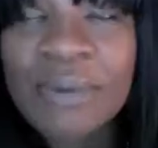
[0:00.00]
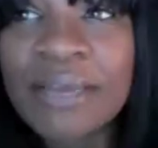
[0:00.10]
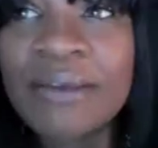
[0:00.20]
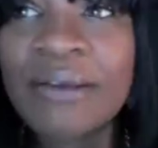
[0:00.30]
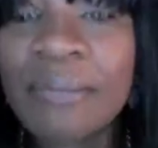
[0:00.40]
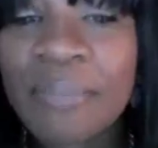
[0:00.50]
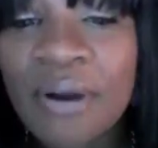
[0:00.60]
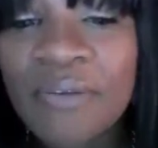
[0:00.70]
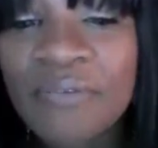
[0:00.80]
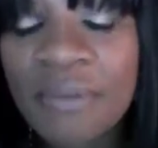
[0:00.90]
right here I
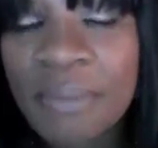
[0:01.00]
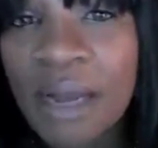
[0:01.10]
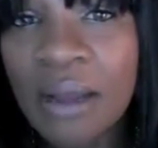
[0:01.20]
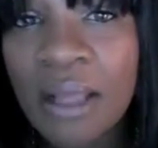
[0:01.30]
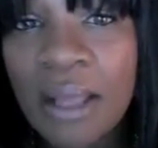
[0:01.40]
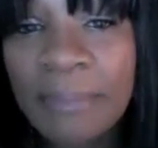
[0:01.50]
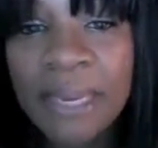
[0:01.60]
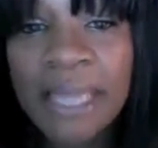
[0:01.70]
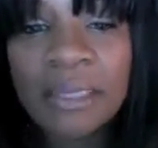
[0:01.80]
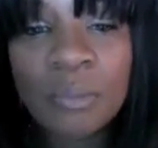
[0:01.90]
bought from uh,
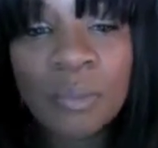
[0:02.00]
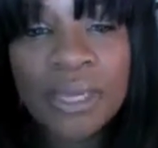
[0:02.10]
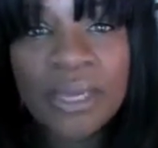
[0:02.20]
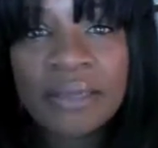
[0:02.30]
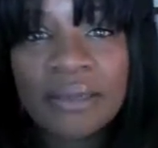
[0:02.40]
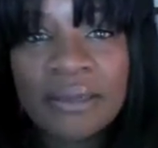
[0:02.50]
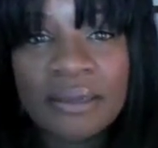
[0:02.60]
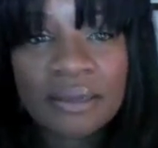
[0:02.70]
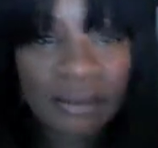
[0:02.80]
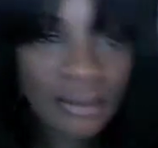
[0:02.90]
Platinum Wig
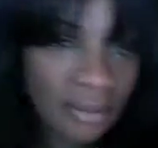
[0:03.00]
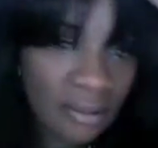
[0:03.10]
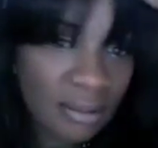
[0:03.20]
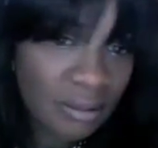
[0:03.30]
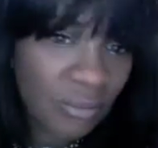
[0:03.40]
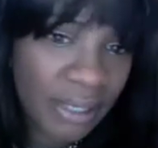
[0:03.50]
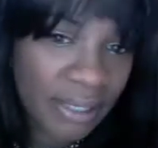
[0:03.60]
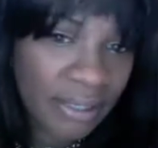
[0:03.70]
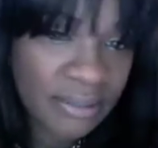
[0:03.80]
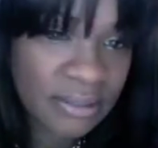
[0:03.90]

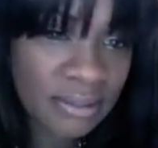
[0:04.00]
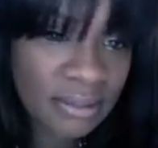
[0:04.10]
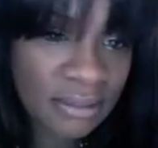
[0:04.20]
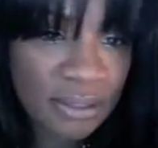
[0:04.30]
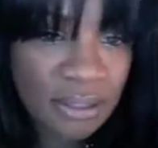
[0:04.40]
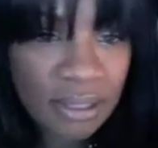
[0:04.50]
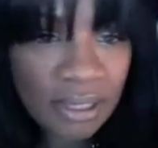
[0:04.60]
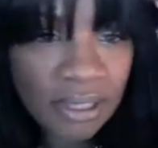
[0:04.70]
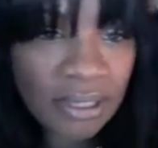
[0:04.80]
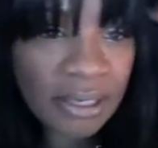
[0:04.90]
Wigs,
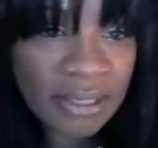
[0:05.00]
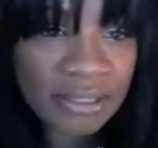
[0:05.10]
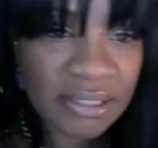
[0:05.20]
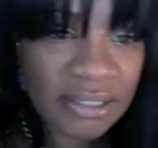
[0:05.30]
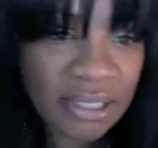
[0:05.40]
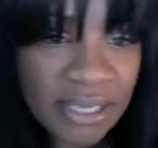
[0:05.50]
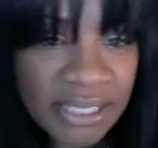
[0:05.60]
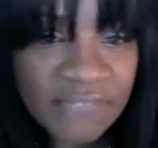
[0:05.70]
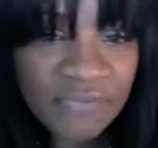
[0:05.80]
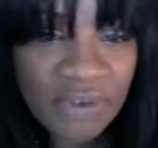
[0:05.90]
and it is it's a
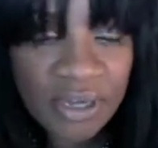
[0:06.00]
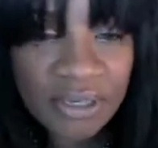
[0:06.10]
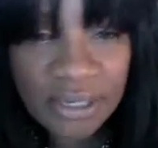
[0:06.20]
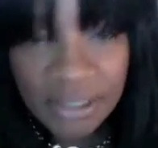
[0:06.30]
lace front, and